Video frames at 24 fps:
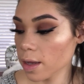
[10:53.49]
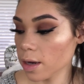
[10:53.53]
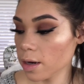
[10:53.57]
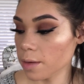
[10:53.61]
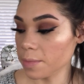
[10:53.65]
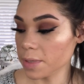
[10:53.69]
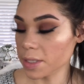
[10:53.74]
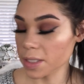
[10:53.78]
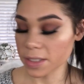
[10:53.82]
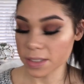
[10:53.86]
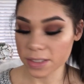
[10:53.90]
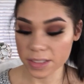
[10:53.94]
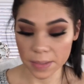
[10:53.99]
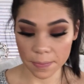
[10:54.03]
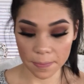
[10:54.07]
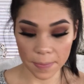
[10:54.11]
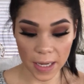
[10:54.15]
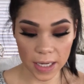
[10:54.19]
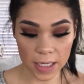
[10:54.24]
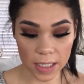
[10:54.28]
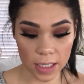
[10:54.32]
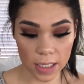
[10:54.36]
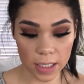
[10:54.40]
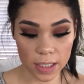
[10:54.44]
I'm gonna dip
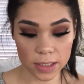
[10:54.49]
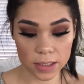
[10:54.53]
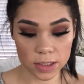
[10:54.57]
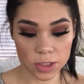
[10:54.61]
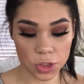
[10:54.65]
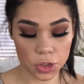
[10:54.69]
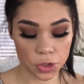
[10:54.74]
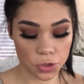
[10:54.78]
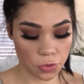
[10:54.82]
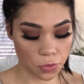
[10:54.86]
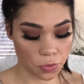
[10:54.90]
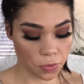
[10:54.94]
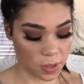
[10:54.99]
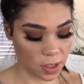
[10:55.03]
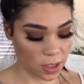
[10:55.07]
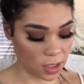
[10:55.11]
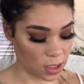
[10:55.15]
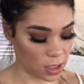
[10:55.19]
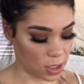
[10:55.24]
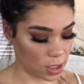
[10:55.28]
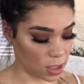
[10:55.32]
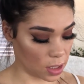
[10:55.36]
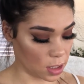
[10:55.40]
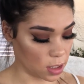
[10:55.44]
back into
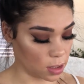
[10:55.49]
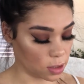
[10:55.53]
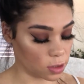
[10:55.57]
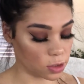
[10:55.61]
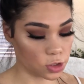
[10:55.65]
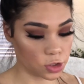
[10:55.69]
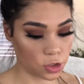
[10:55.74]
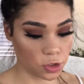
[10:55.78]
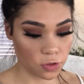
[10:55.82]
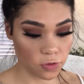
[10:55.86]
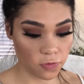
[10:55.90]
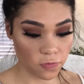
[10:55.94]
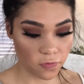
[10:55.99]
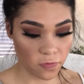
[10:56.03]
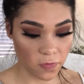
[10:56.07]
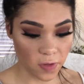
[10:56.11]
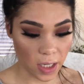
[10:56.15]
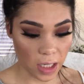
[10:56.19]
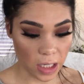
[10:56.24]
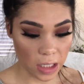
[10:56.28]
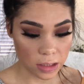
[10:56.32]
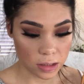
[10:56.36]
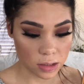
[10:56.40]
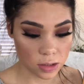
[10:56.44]
the Too
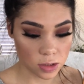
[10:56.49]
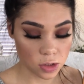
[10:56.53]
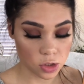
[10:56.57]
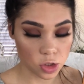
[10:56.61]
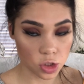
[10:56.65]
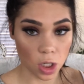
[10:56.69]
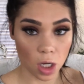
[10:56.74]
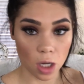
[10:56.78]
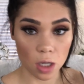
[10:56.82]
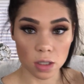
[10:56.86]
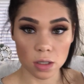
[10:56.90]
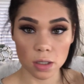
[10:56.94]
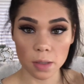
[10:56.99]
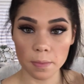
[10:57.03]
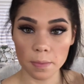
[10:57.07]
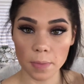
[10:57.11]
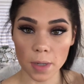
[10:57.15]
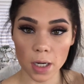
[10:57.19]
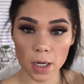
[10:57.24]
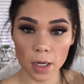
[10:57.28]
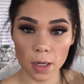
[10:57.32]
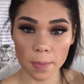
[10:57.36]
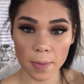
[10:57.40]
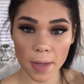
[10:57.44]
Faced Chocolate
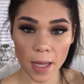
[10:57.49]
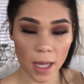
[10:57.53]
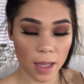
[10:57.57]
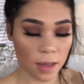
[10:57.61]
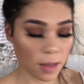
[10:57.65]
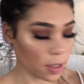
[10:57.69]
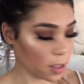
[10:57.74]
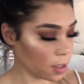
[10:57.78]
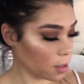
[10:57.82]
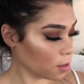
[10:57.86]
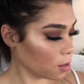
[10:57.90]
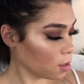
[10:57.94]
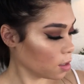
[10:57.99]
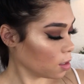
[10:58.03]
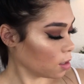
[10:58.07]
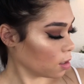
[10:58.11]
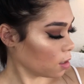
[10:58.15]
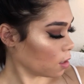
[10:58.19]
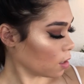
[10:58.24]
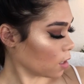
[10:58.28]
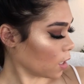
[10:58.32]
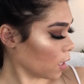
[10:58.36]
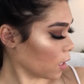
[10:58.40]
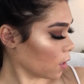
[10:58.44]
Bar palette,
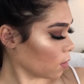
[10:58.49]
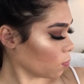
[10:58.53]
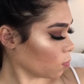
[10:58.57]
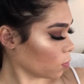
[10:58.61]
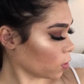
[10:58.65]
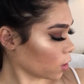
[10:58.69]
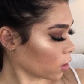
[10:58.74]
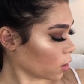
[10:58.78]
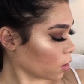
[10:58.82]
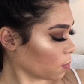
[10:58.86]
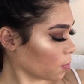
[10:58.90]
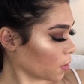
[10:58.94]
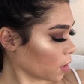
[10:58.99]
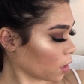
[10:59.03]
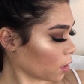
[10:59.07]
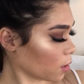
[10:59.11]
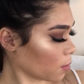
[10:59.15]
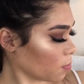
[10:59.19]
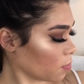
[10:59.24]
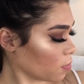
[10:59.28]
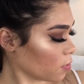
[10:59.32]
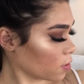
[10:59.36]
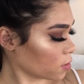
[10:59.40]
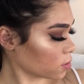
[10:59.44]
and we're gonna pick
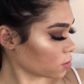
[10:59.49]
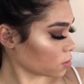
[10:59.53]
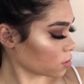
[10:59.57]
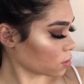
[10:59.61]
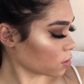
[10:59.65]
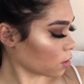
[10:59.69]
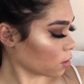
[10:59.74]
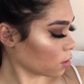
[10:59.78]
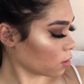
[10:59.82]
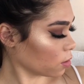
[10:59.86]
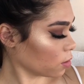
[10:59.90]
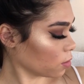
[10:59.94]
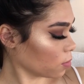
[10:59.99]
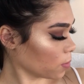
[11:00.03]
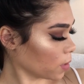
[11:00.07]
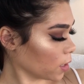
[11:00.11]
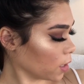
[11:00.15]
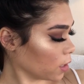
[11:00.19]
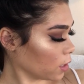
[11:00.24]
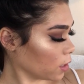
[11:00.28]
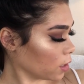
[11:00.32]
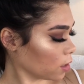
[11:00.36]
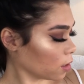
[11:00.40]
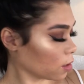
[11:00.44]
up this color
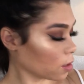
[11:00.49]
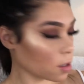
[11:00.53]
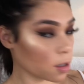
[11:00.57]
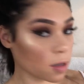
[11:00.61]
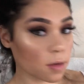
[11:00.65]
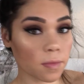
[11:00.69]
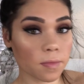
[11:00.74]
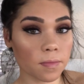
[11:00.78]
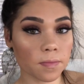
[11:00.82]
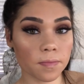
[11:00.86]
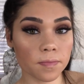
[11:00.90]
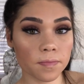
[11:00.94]
right here.